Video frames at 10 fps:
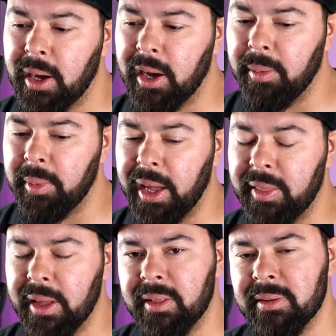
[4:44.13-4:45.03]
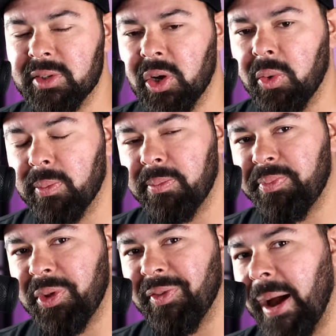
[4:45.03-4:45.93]
And then, so
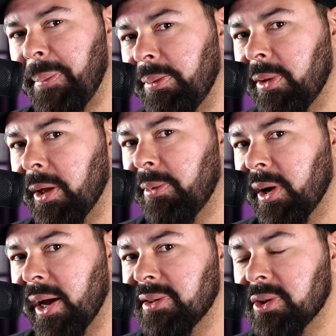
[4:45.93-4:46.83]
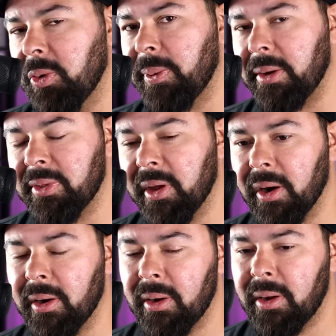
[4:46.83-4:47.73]
you've got people like Buckeye Scoop out
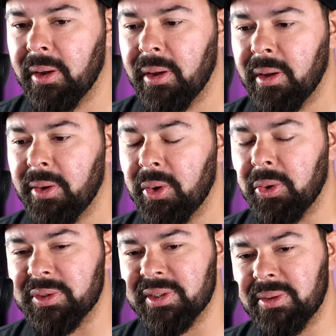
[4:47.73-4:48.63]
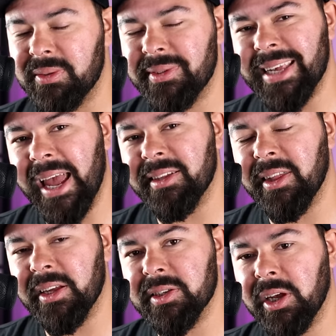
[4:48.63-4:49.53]
there who's
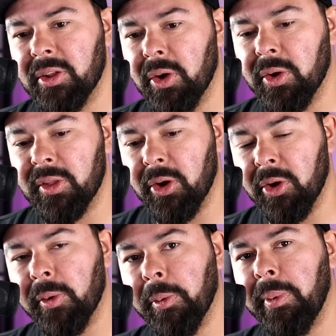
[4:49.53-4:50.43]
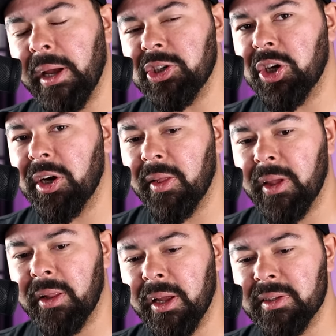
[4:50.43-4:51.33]
saying things like they're under probation.
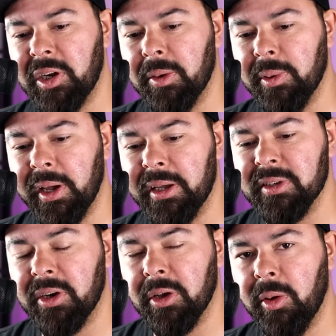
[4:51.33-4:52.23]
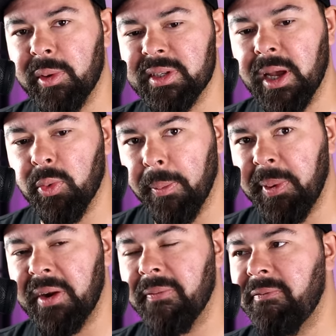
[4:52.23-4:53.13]
And then the NCAA is going to come and say
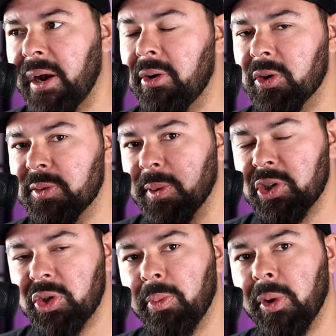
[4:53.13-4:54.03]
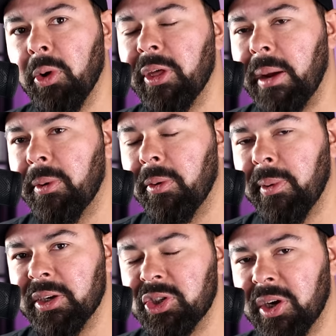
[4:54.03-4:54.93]
repeat offenders because you broke that
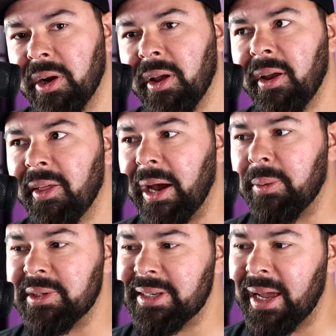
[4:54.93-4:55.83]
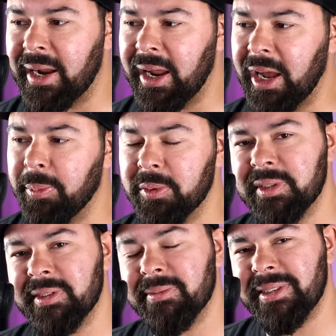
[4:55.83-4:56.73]
probation that was set on
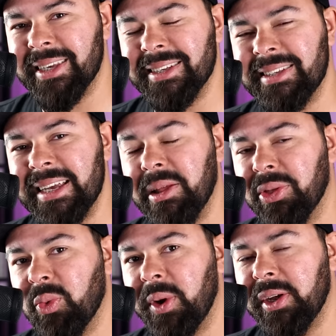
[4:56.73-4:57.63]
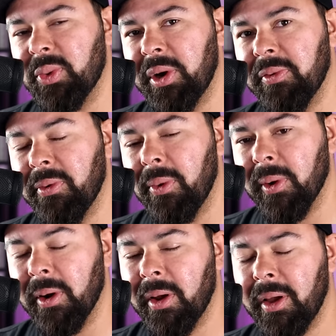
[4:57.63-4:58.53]
April 16th,
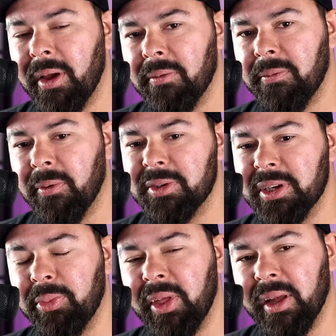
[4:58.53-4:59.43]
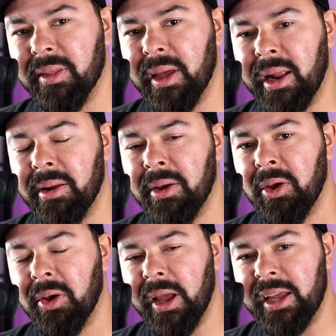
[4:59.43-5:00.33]
2024 for something that
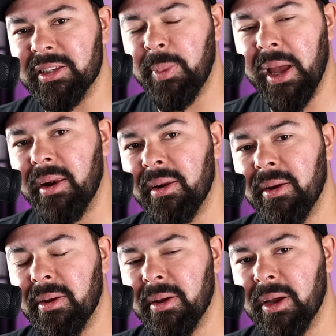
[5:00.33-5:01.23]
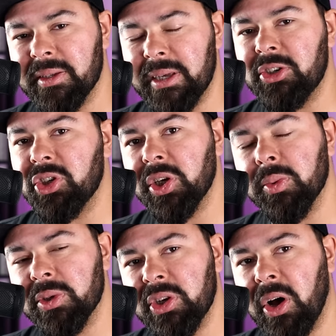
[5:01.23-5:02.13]
has been
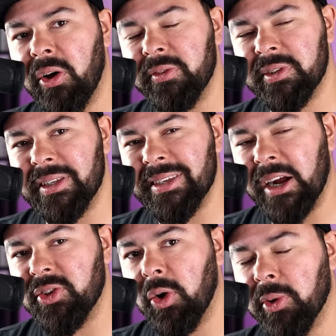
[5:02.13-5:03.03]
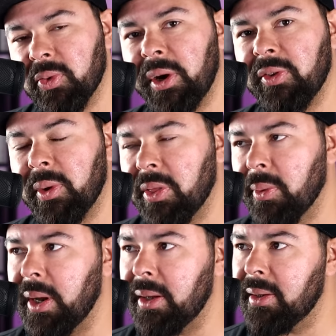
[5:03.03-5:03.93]
essentially resolved since October
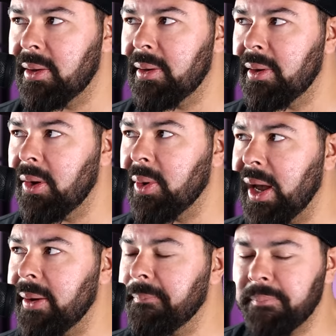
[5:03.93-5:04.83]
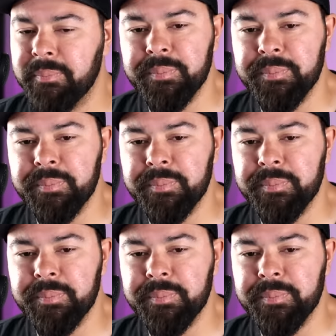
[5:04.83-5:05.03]
2023. Okay?